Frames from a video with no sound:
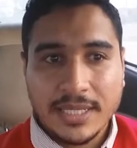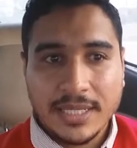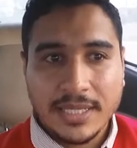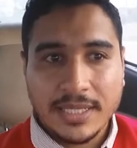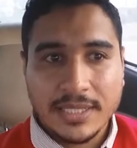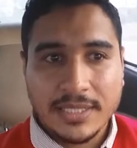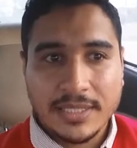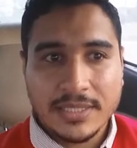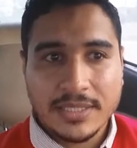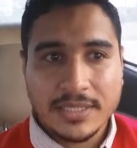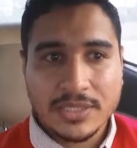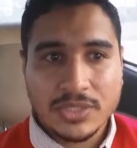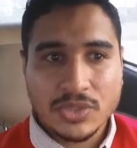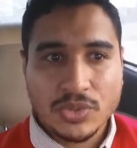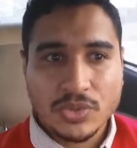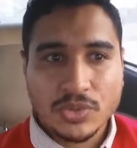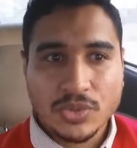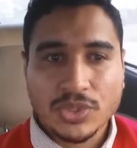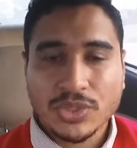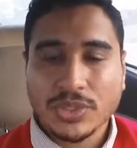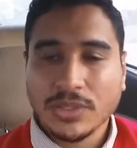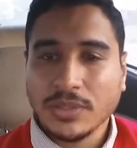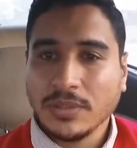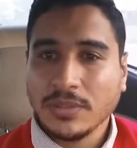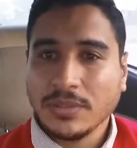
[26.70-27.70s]
in the
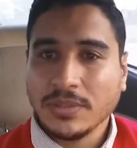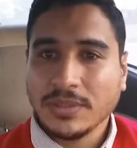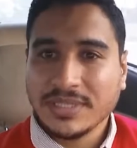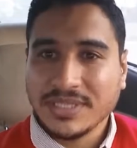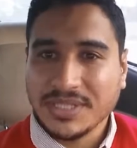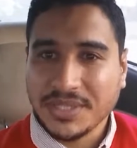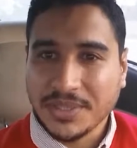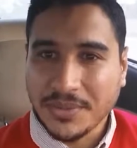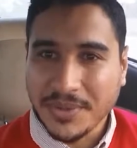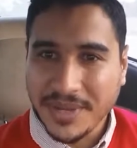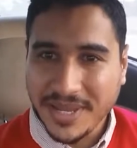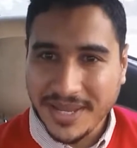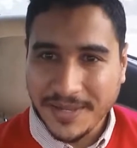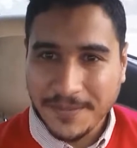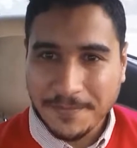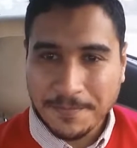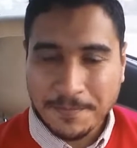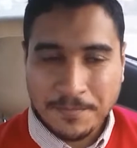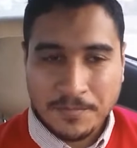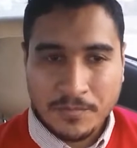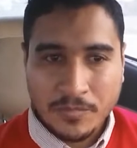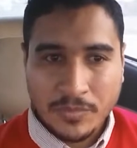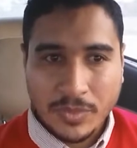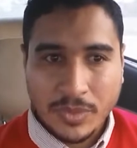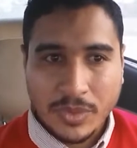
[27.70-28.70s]
social degree
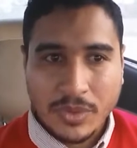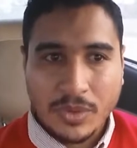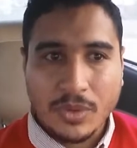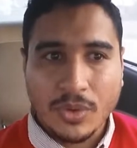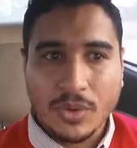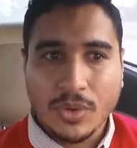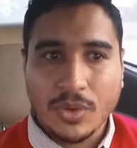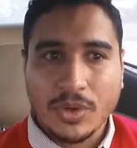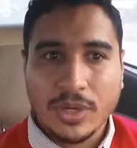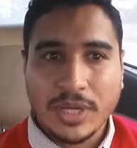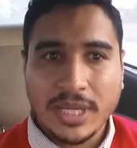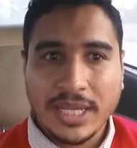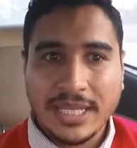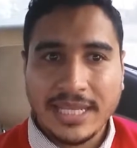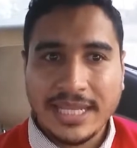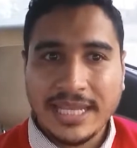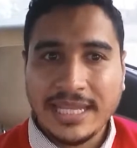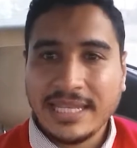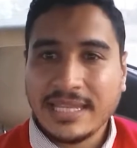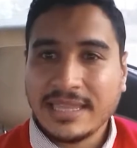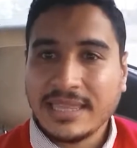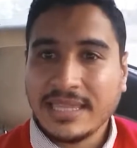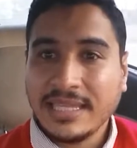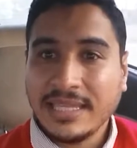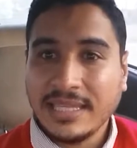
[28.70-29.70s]
or in
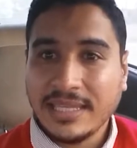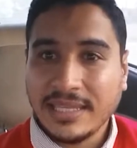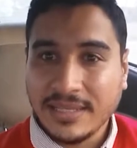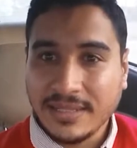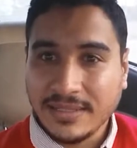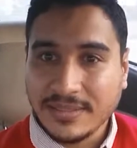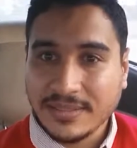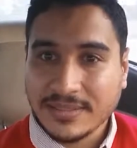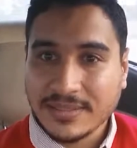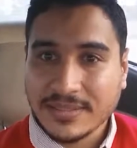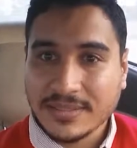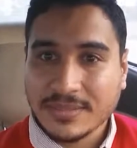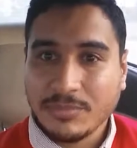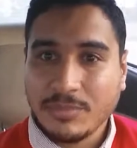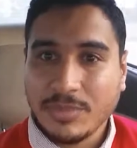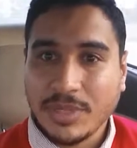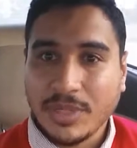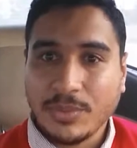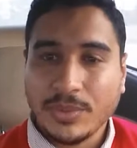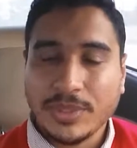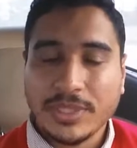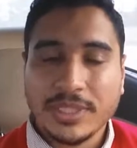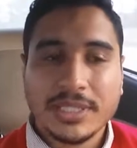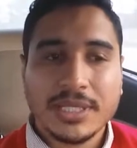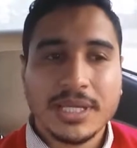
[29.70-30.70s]
anything else.
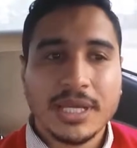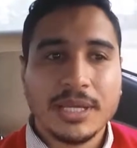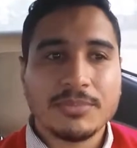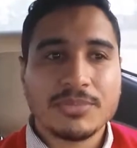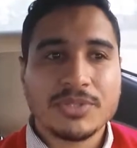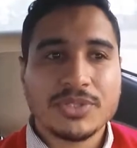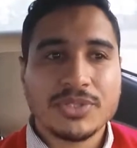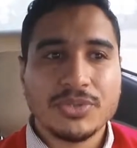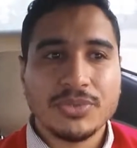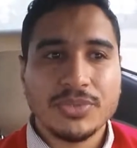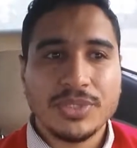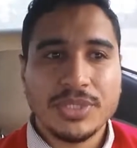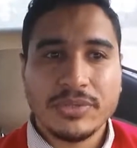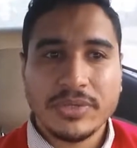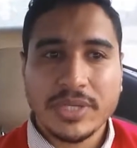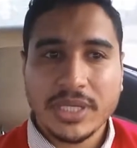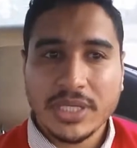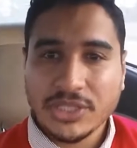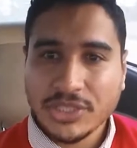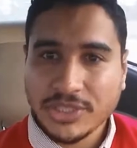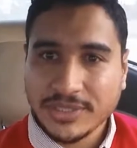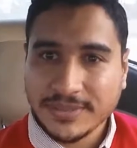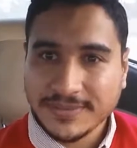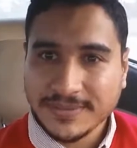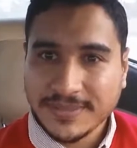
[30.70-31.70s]
But when it comes to
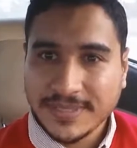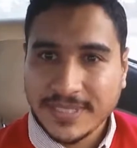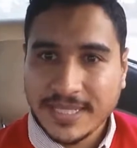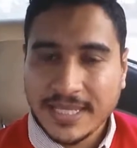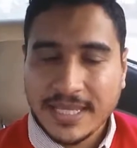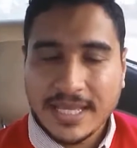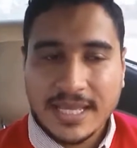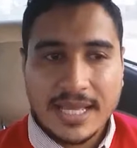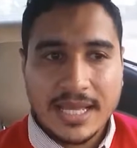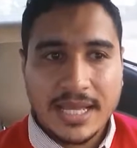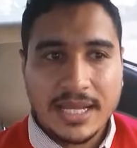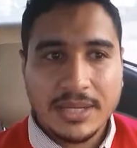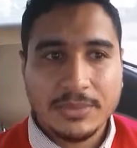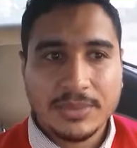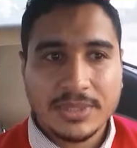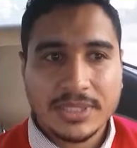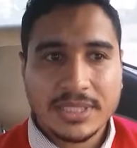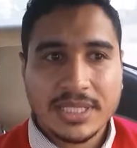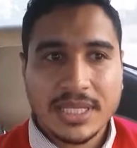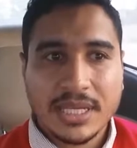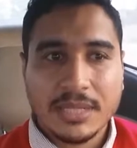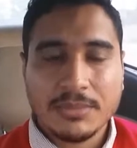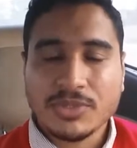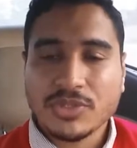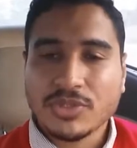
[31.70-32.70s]
education, and when
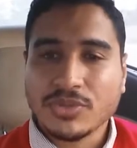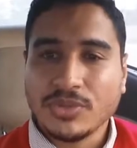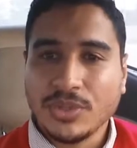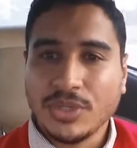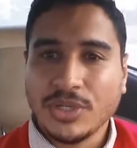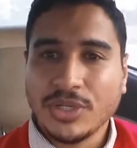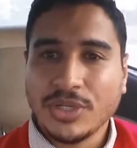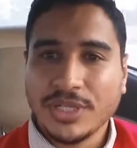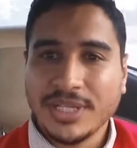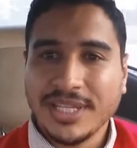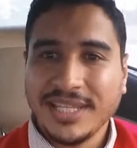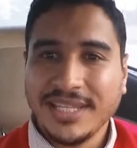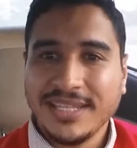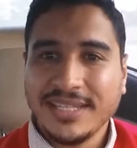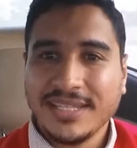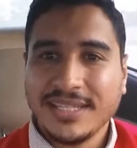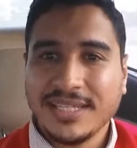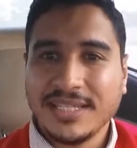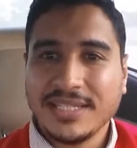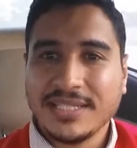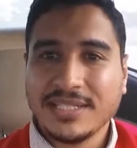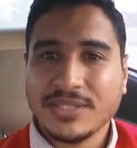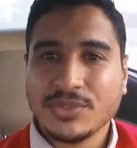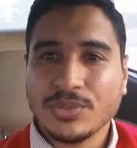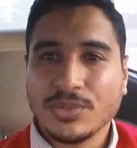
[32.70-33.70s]
it comes to learning,
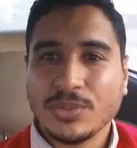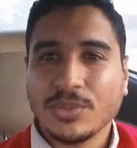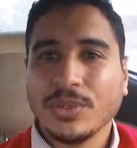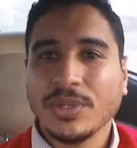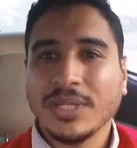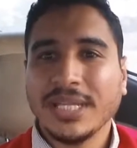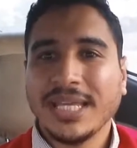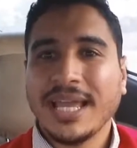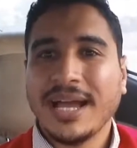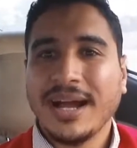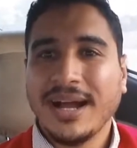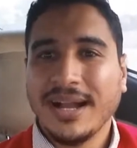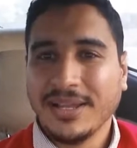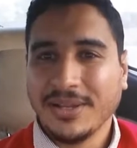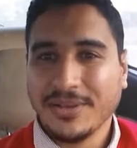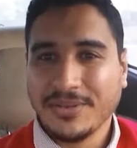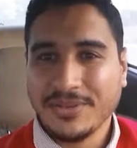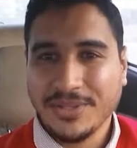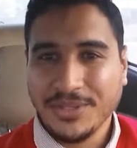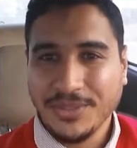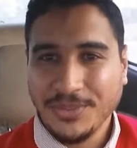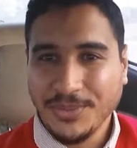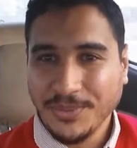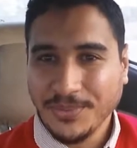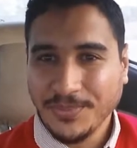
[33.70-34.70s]
He's totally higher
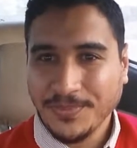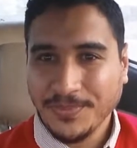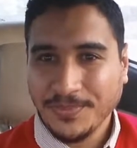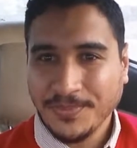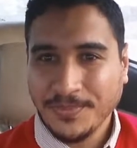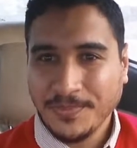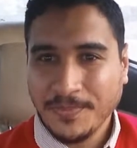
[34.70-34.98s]
than you.